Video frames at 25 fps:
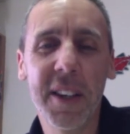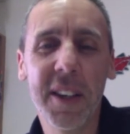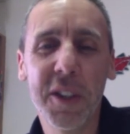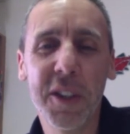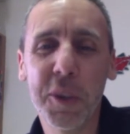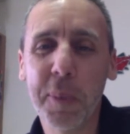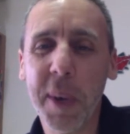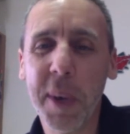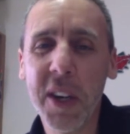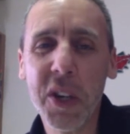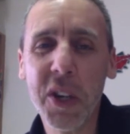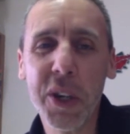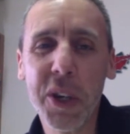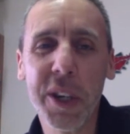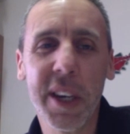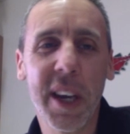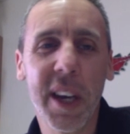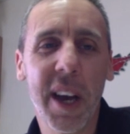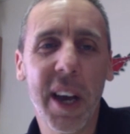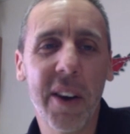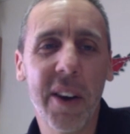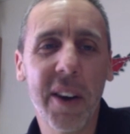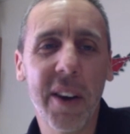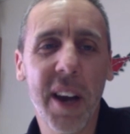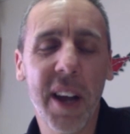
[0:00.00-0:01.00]
and especially
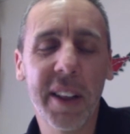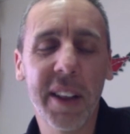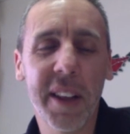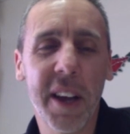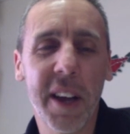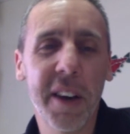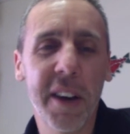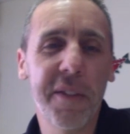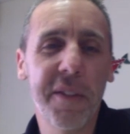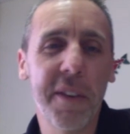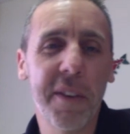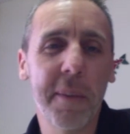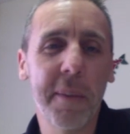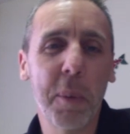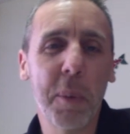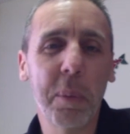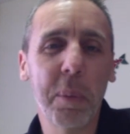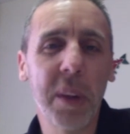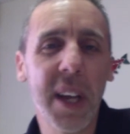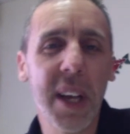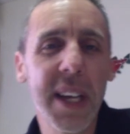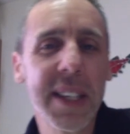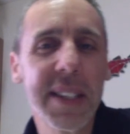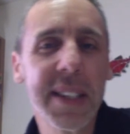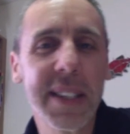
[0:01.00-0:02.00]
how God led her from a
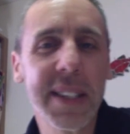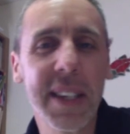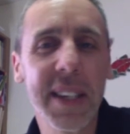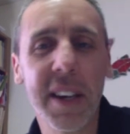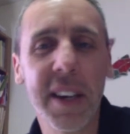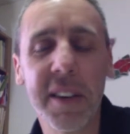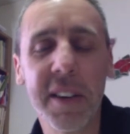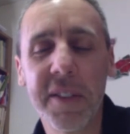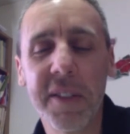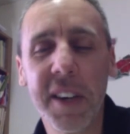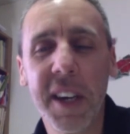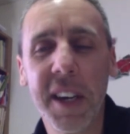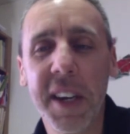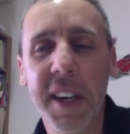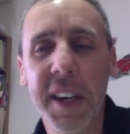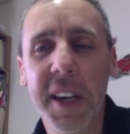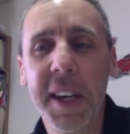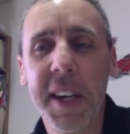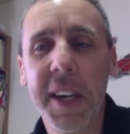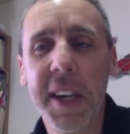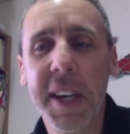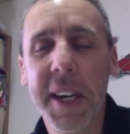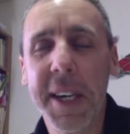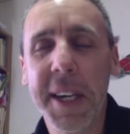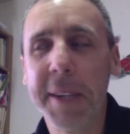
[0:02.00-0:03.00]
place of
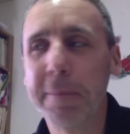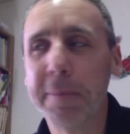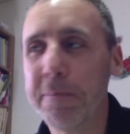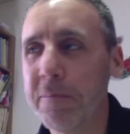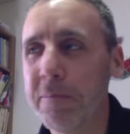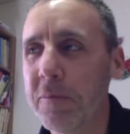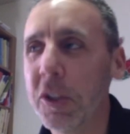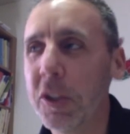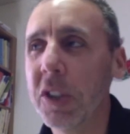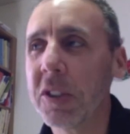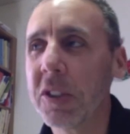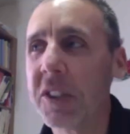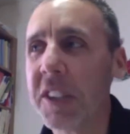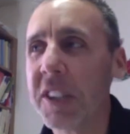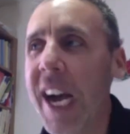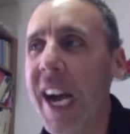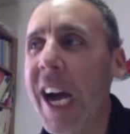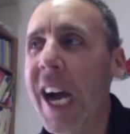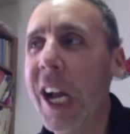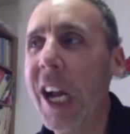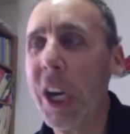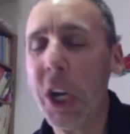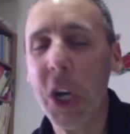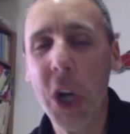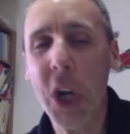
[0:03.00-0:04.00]
uh, just
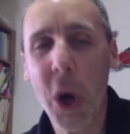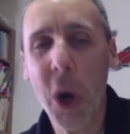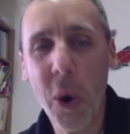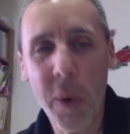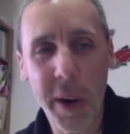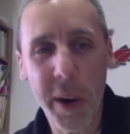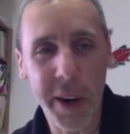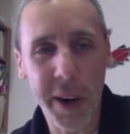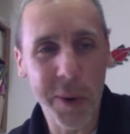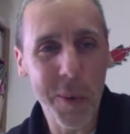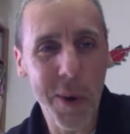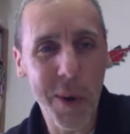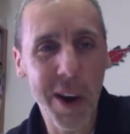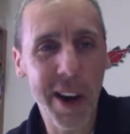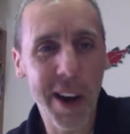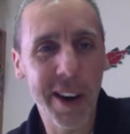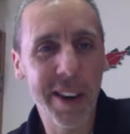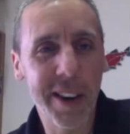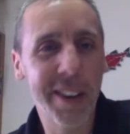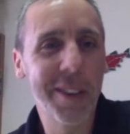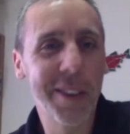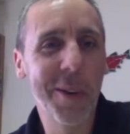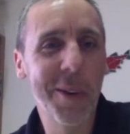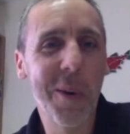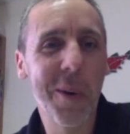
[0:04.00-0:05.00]
not knowing what
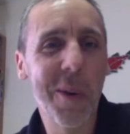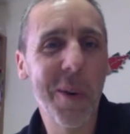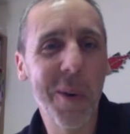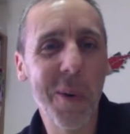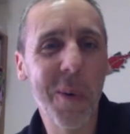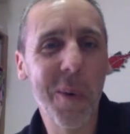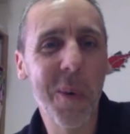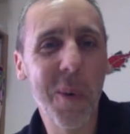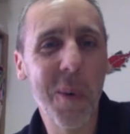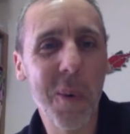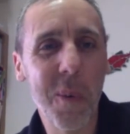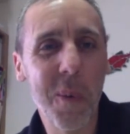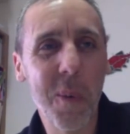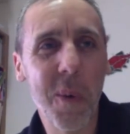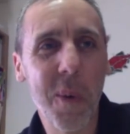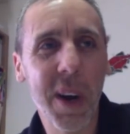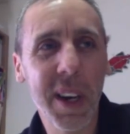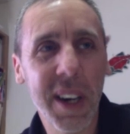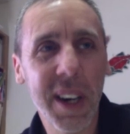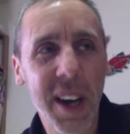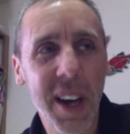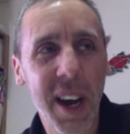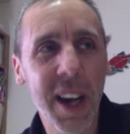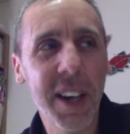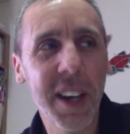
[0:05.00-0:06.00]

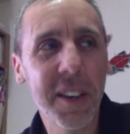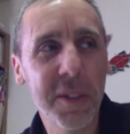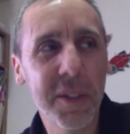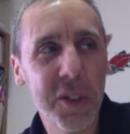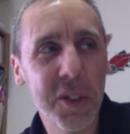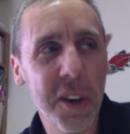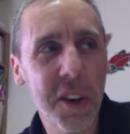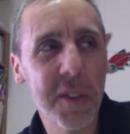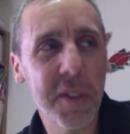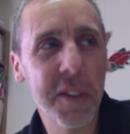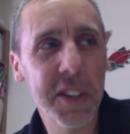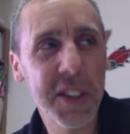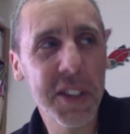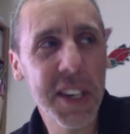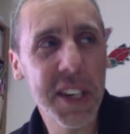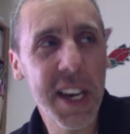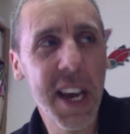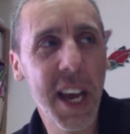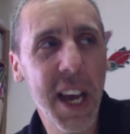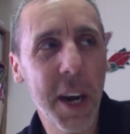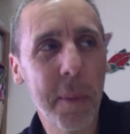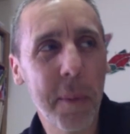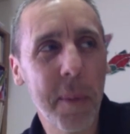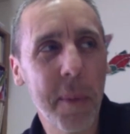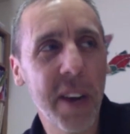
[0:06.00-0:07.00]
what kind of service He
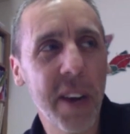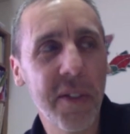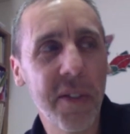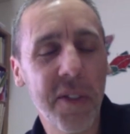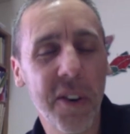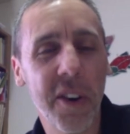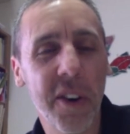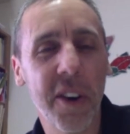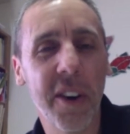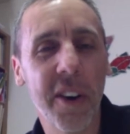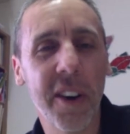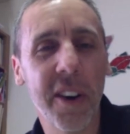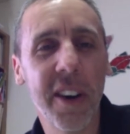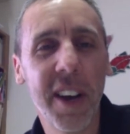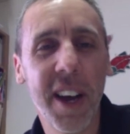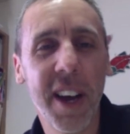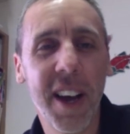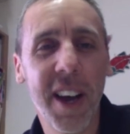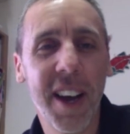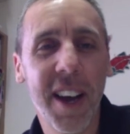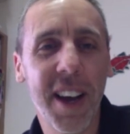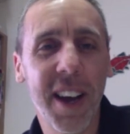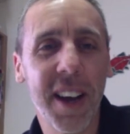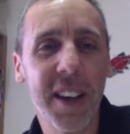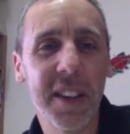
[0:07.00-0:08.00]
had in mind for her
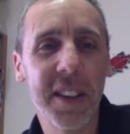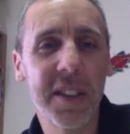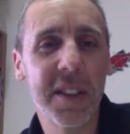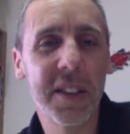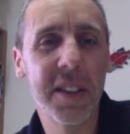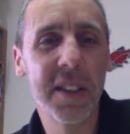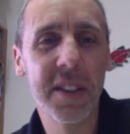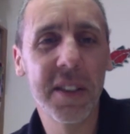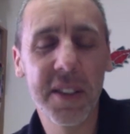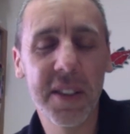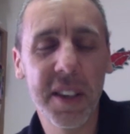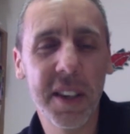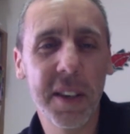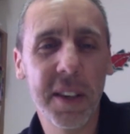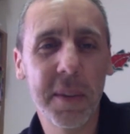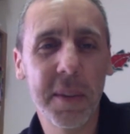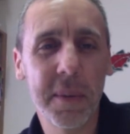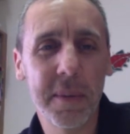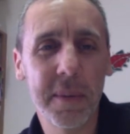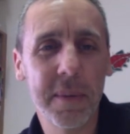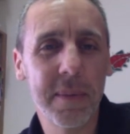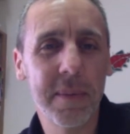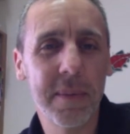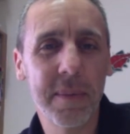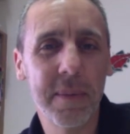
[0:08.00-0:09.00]
uh, to seeing
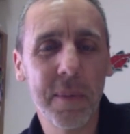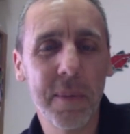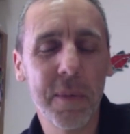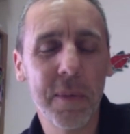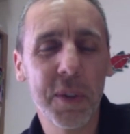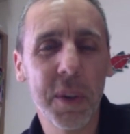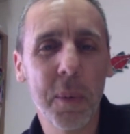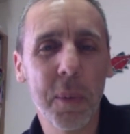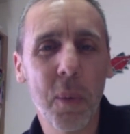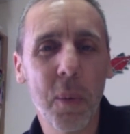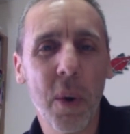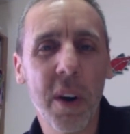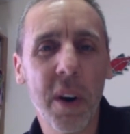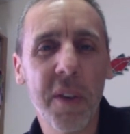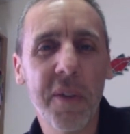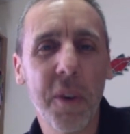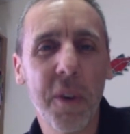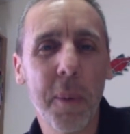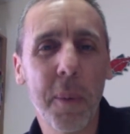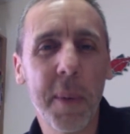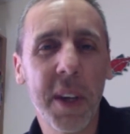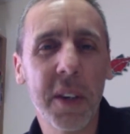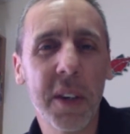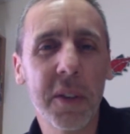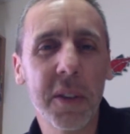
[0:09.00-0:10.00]
some wonderful
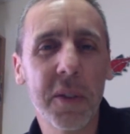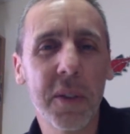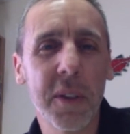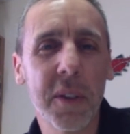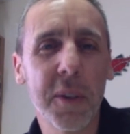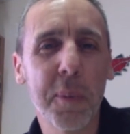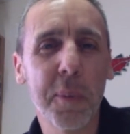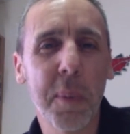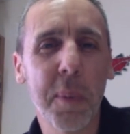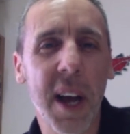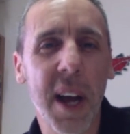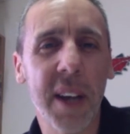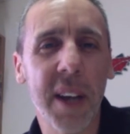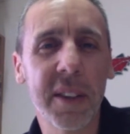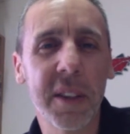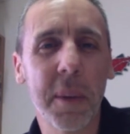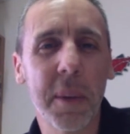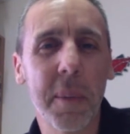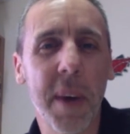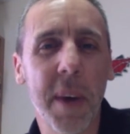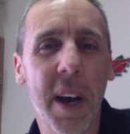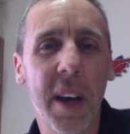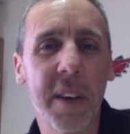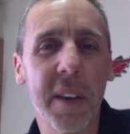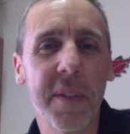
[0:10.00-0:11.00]
ministries blossom
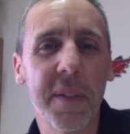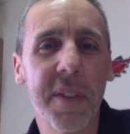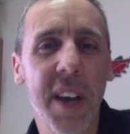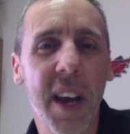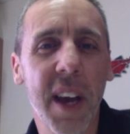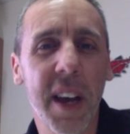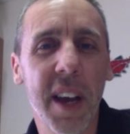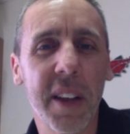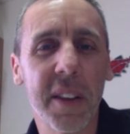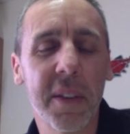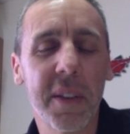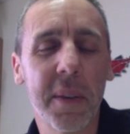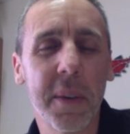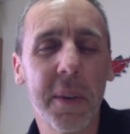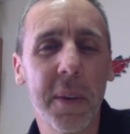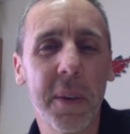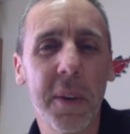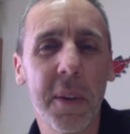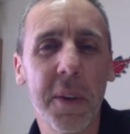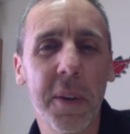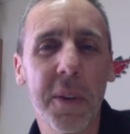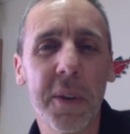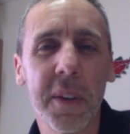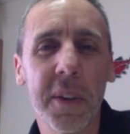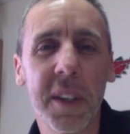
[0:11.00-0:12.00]
out of that through
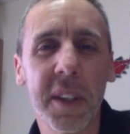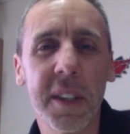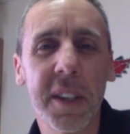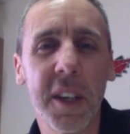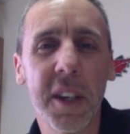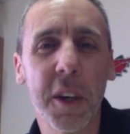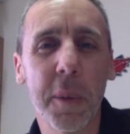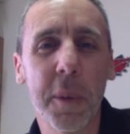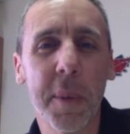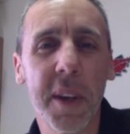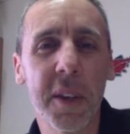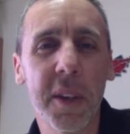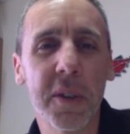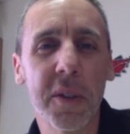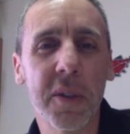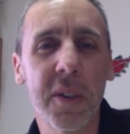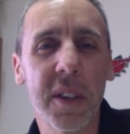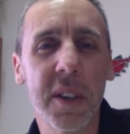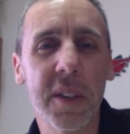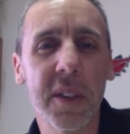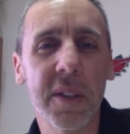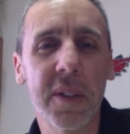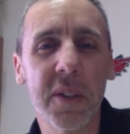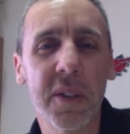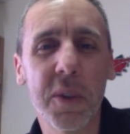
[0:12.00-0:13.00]
Lutheran Latino
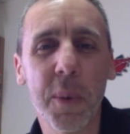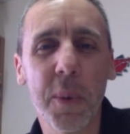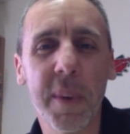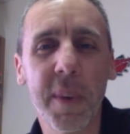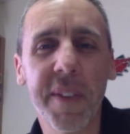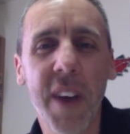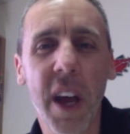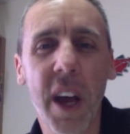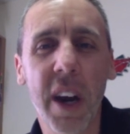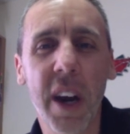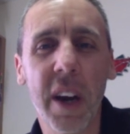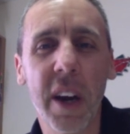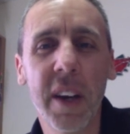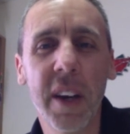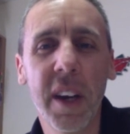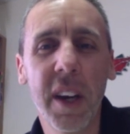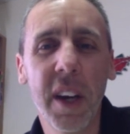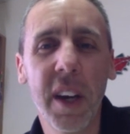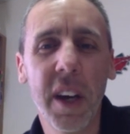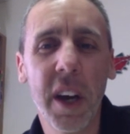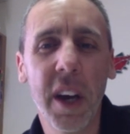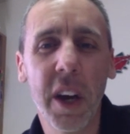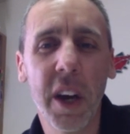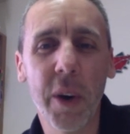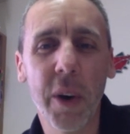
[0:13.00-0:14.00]
Ministries. And so we've got a,
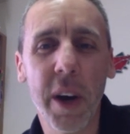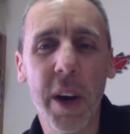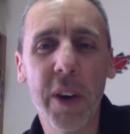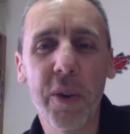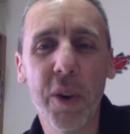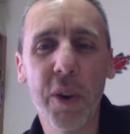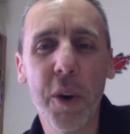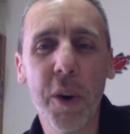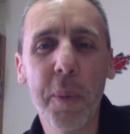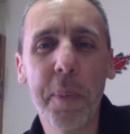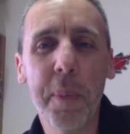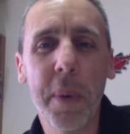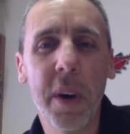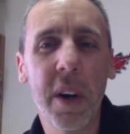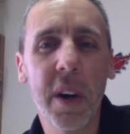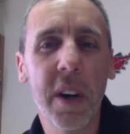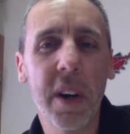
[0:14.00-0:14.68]
a great group